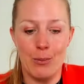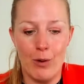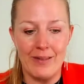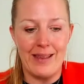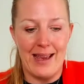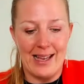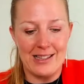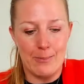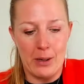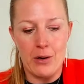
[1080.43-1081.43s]
and what they
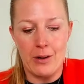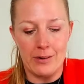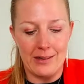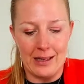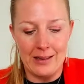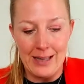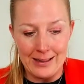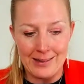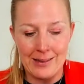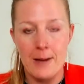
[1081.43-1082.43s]
experience. And
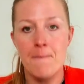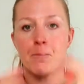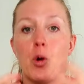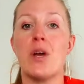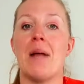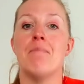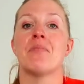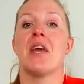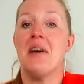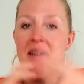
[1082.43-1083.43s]
that's, okay,
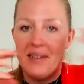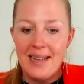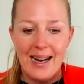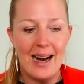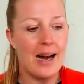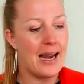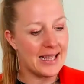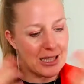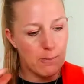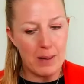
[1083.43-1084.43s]
I'll
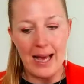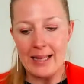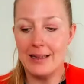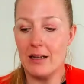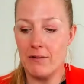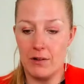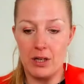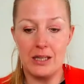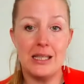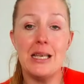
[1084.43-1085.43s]
explain that
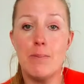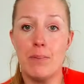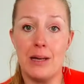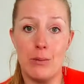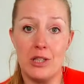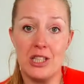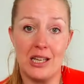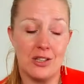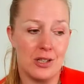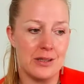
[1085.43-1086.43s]
very deeply, which
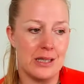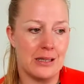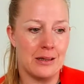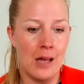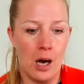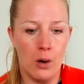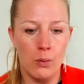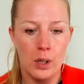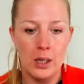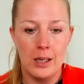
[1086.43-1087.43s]
I just did
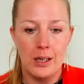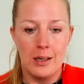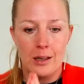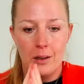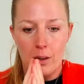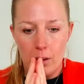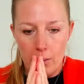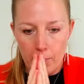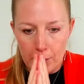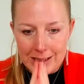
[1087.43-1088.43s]
now.
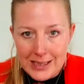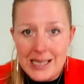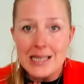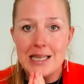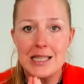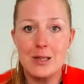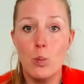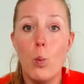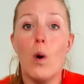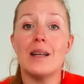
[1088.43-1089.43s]
But this is
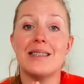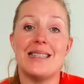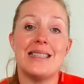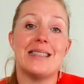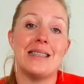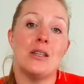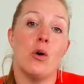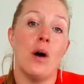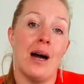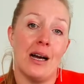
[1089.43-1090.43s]
what is in
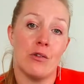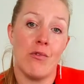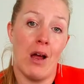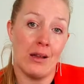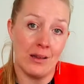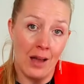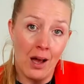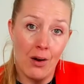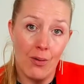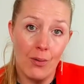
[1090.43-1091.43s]
your heart right
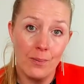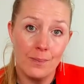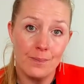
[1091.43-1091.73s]
now